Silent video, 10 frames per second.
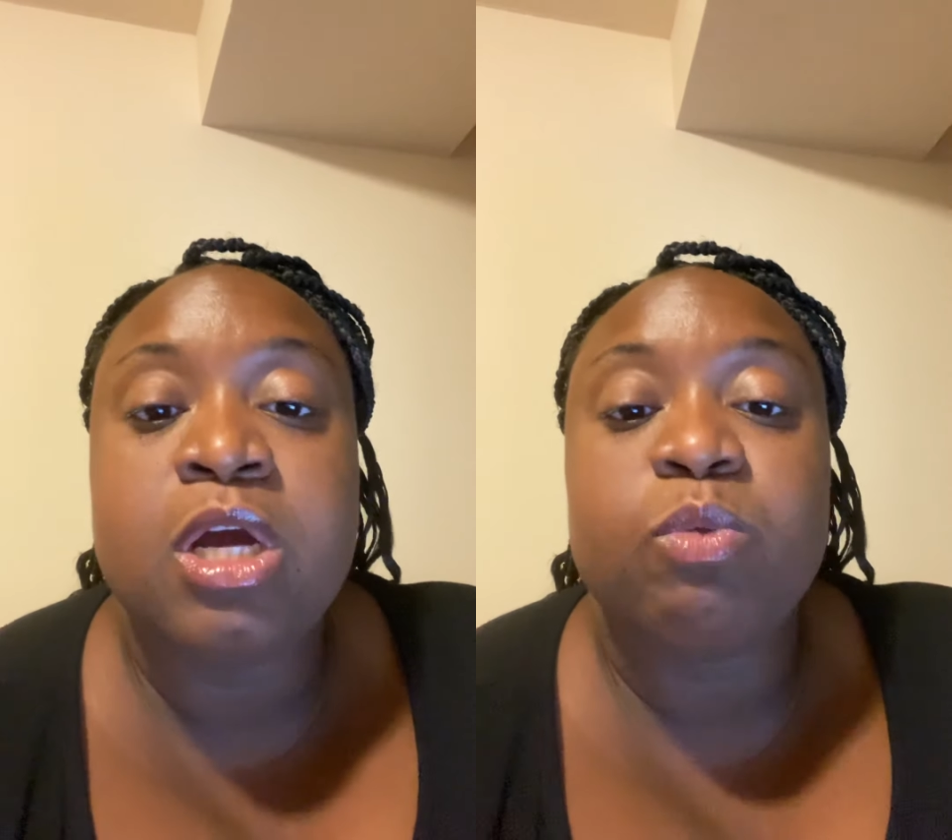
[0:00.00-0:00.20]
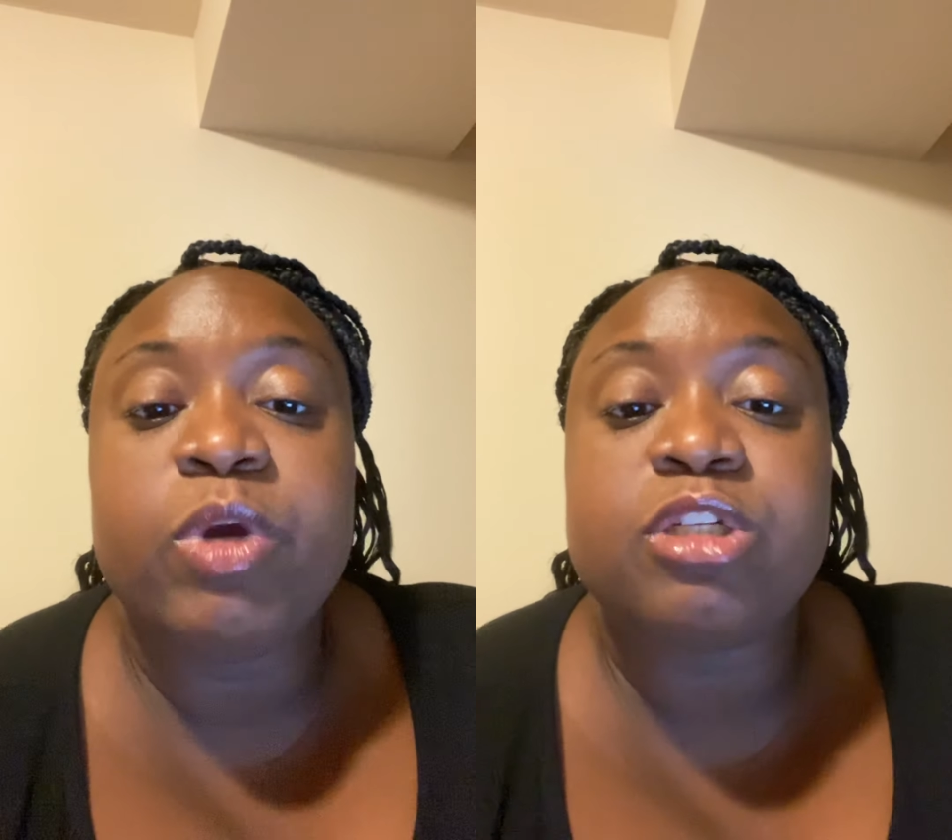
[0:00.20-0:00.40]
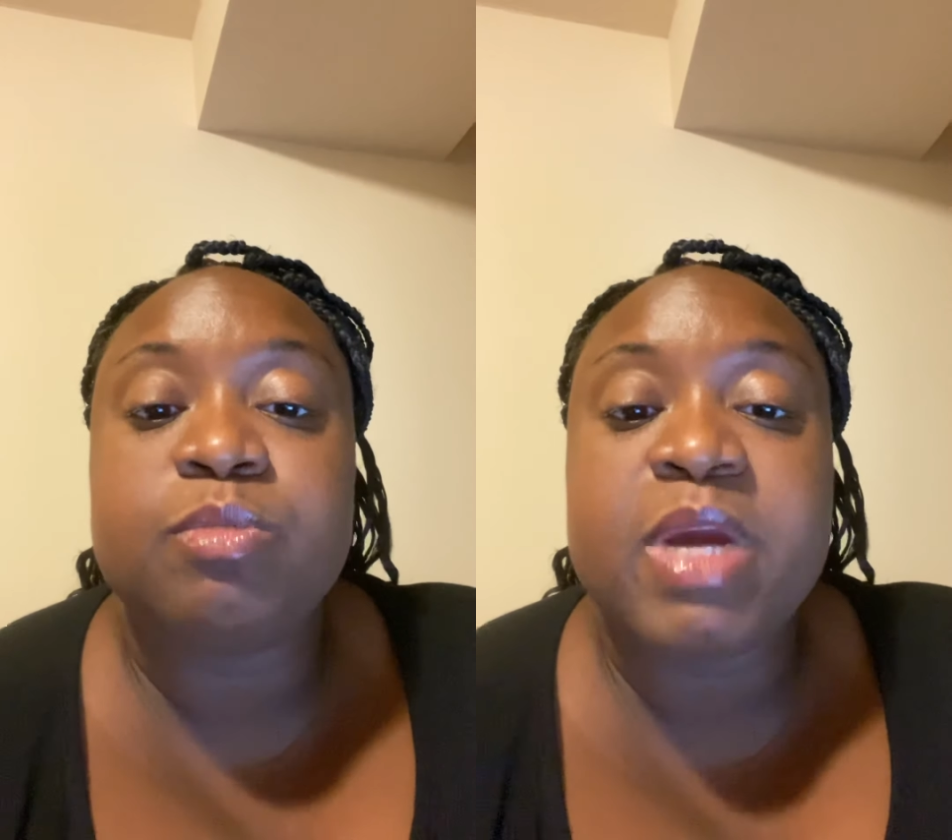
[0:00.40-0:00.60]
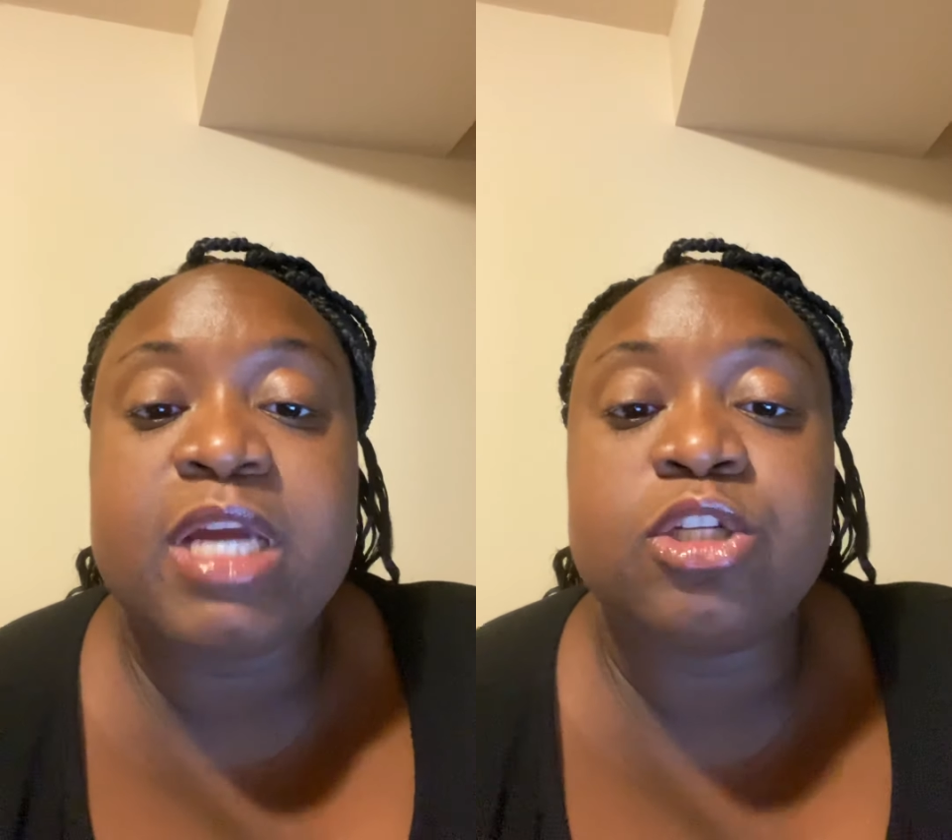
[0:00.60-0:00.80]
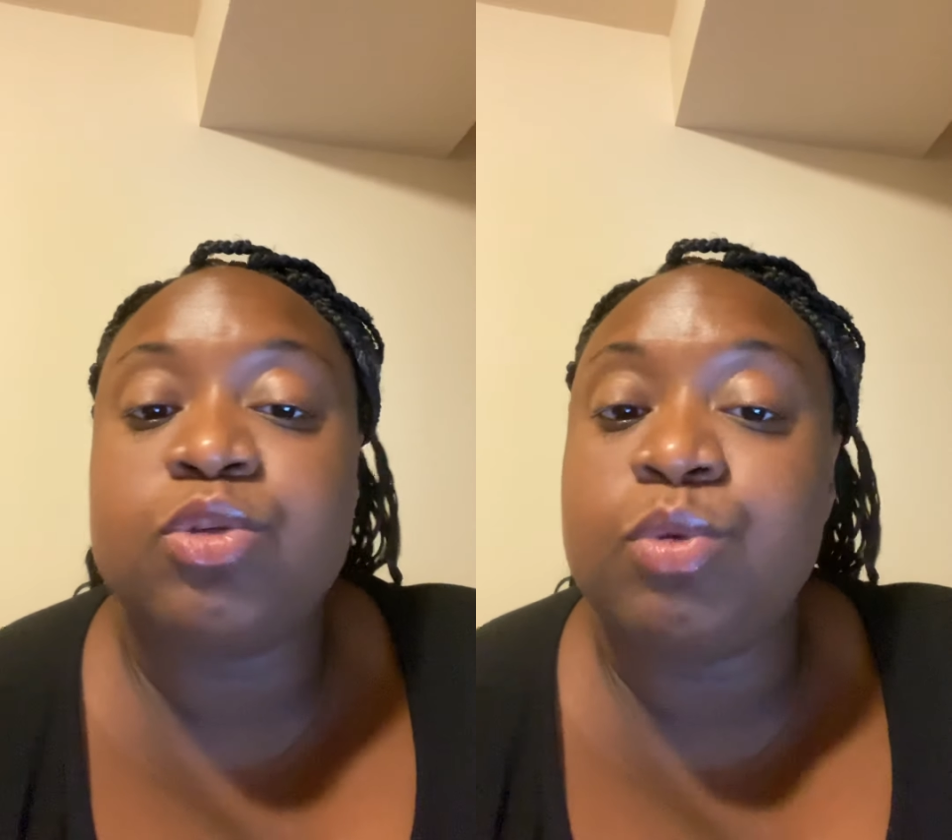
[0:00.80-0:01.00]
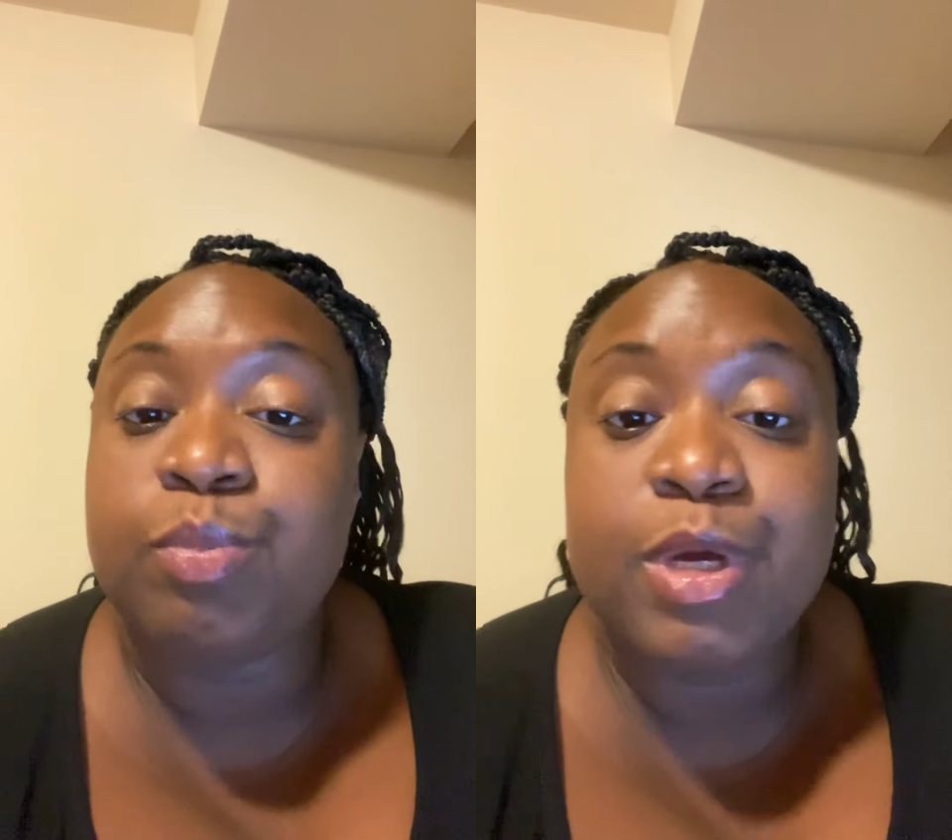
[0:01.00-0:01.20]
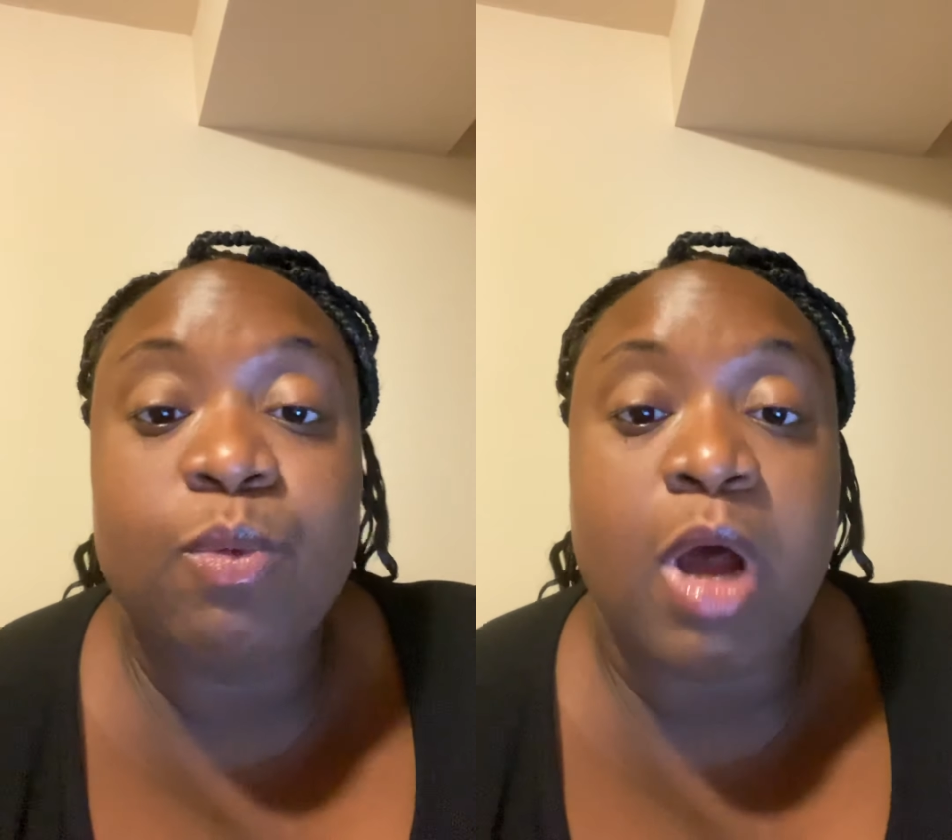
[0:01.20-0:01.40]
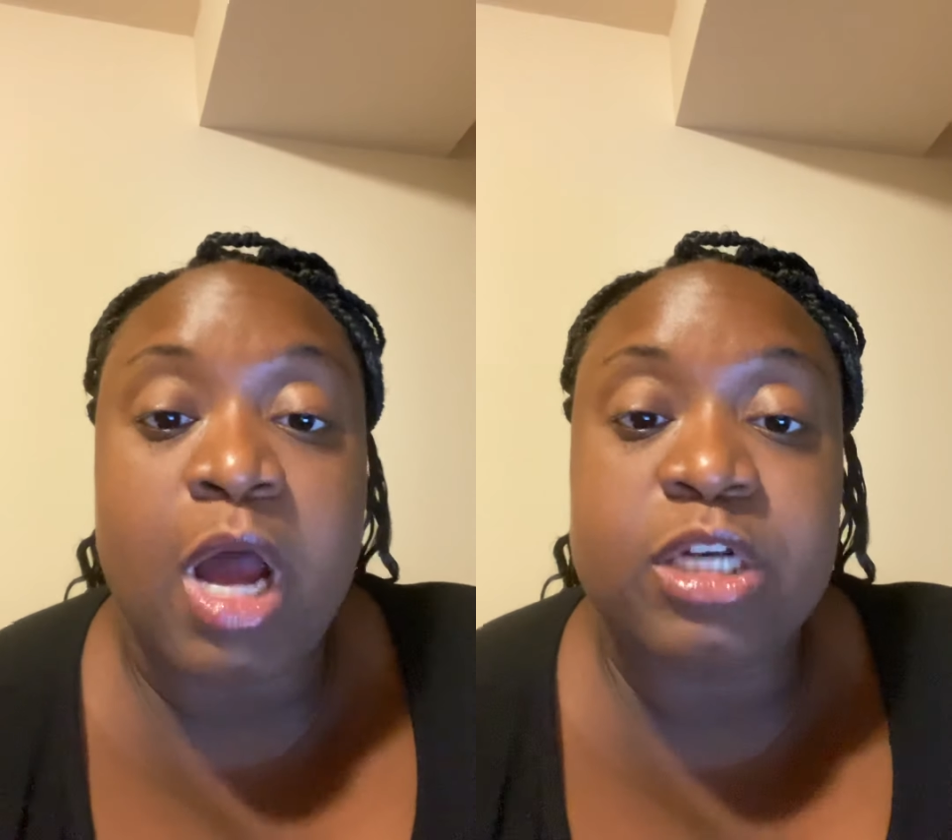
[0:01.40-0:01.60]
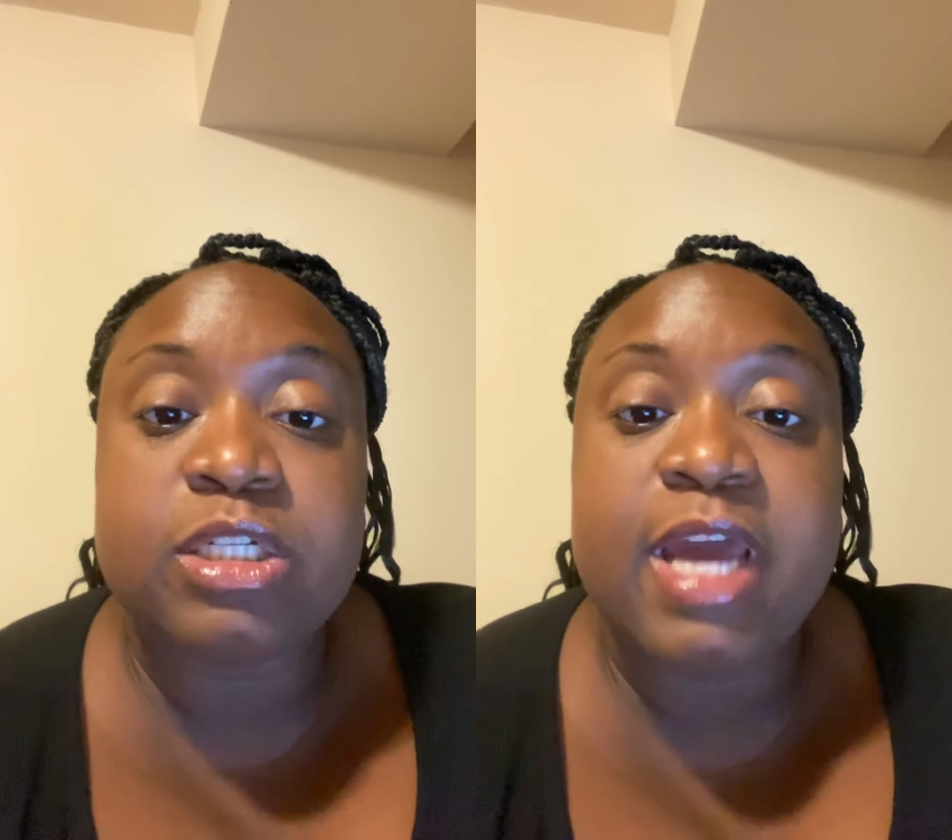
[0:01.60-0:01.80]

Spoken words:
which means you will be watched